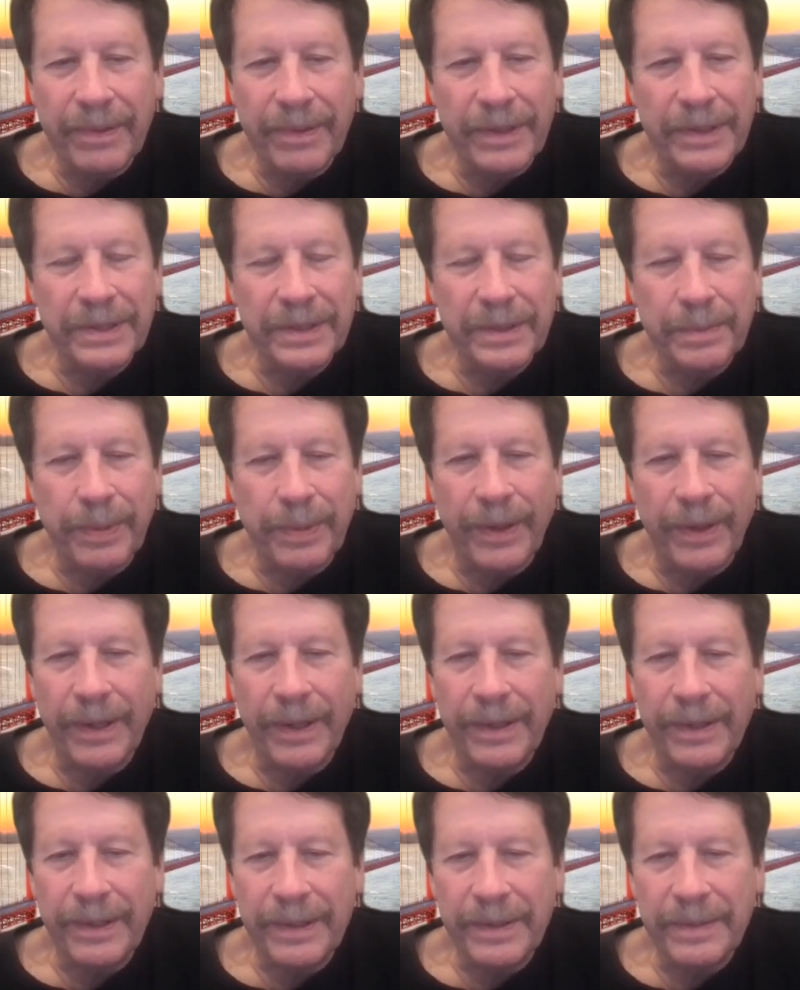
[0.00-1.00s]
first part
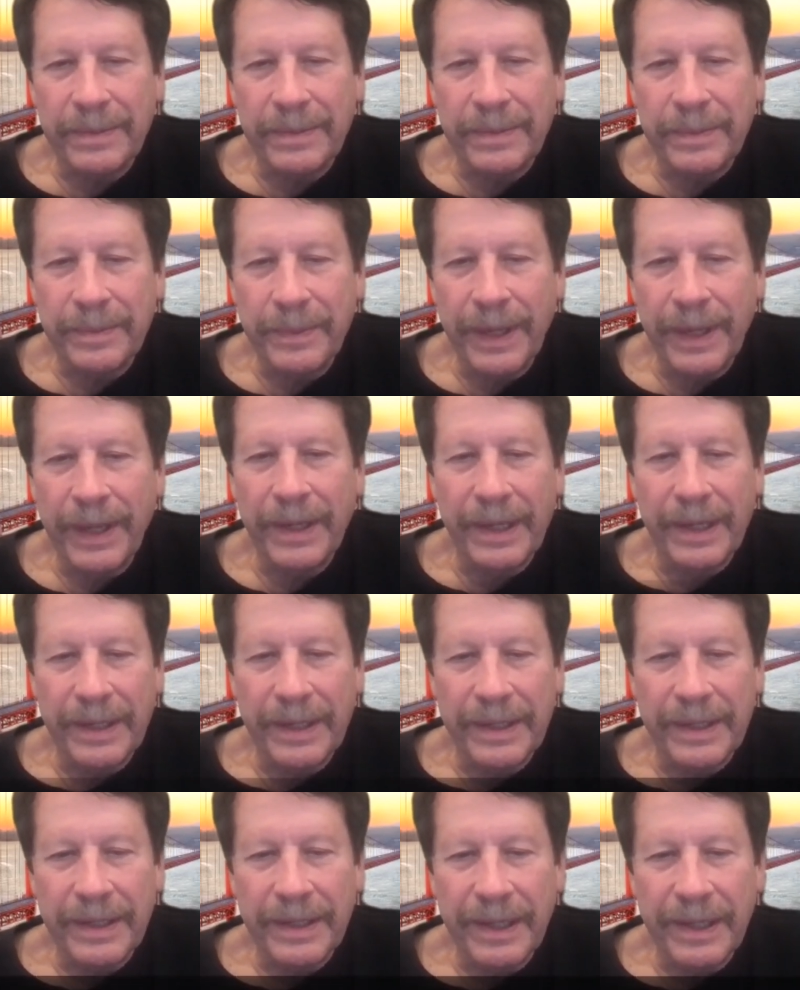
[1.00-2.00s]
of the
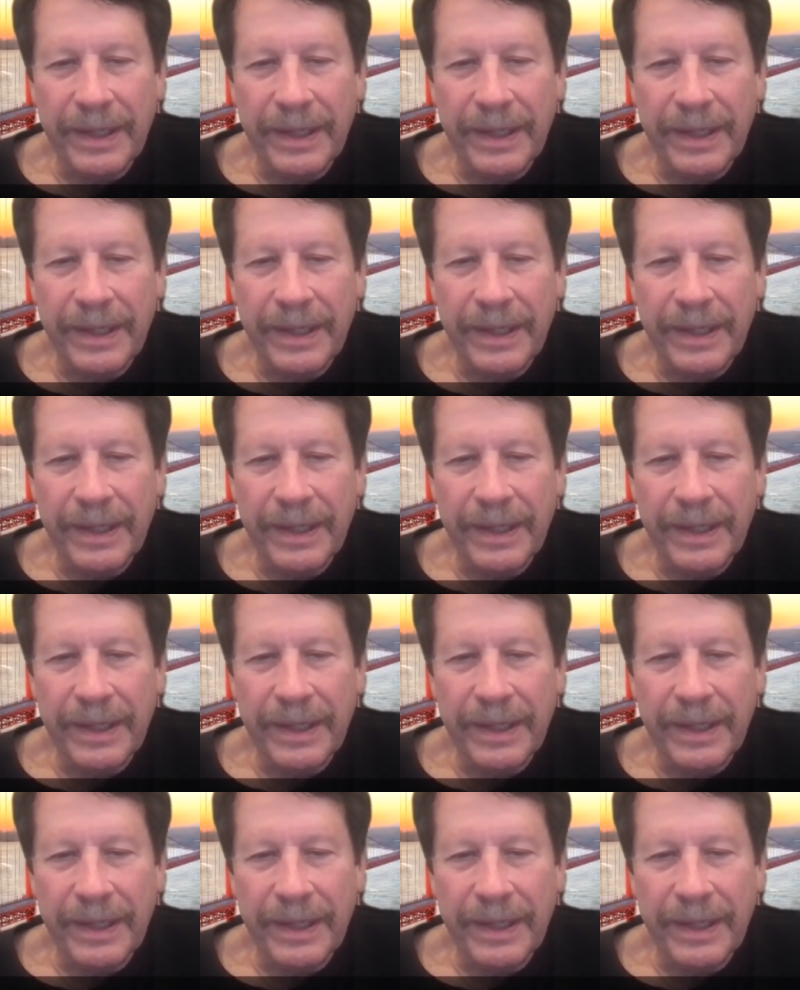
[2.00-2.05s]
meeting,